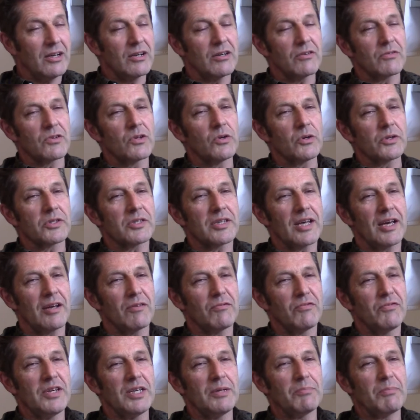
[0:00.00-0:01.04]
Of course, that
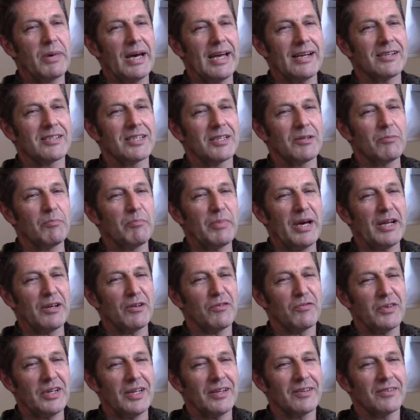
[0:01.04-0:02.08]
feedback didn't
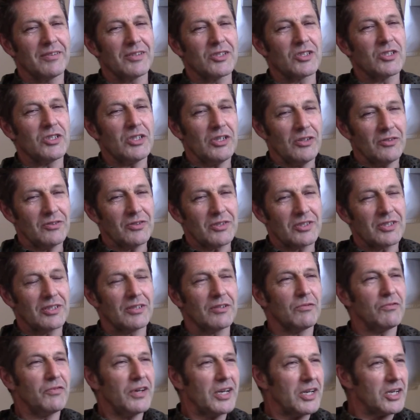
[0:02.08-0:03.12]
benefit the students that
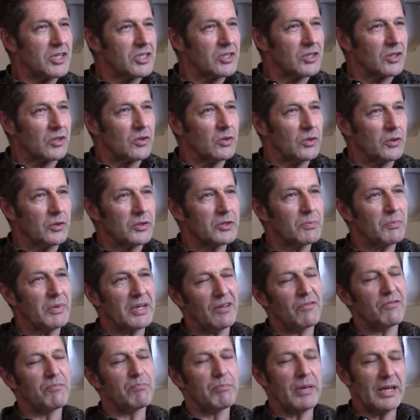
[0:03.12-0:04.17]
had finished the course, but
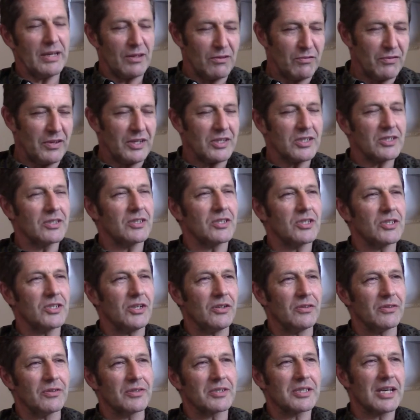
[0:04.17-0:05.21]
it benefits the
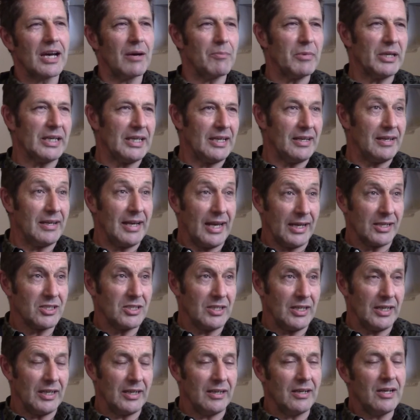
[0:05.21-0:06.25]
students coming in next
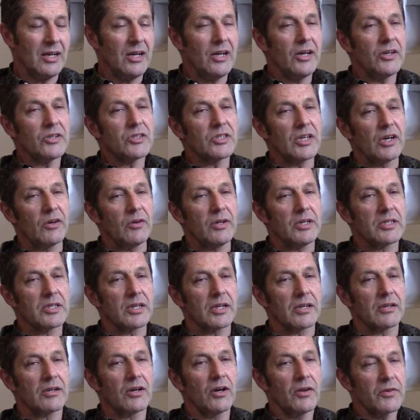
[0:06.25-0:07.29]
year. So it's
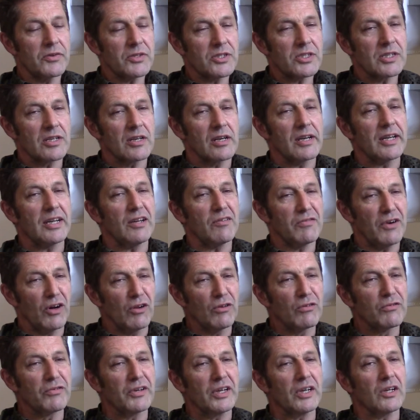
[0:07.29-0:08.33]
a constantly
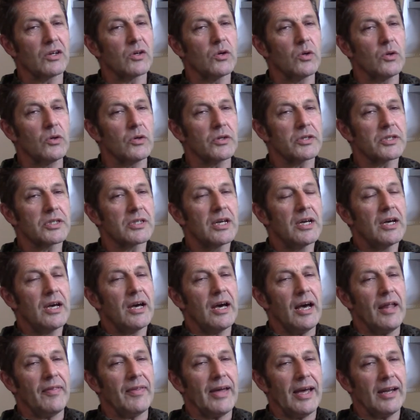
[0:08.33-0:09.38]
evolving course,
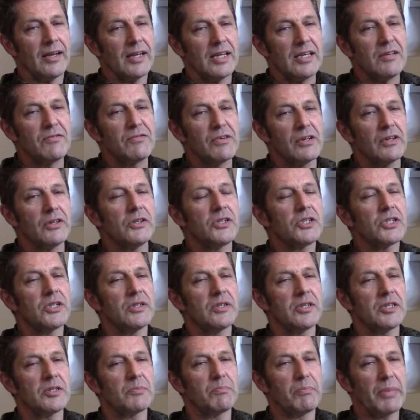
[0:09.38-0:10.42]
and that
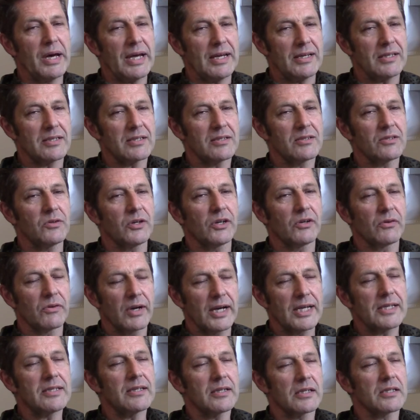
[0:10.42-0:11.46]
evolution is based to a
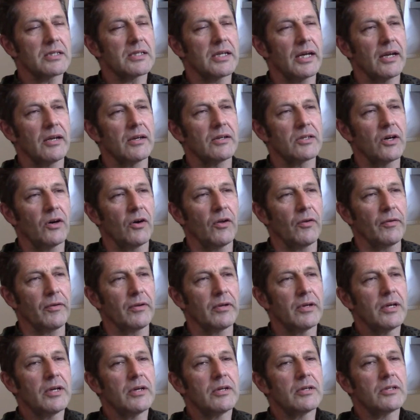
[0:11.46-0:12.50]
great extent
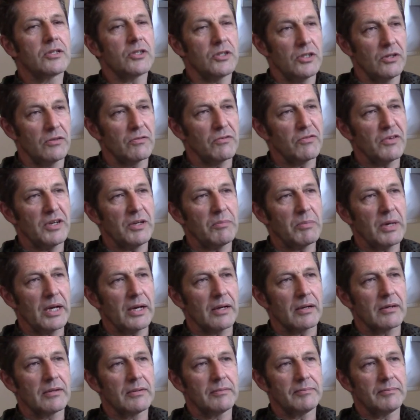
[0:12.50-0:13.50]
on student feedback.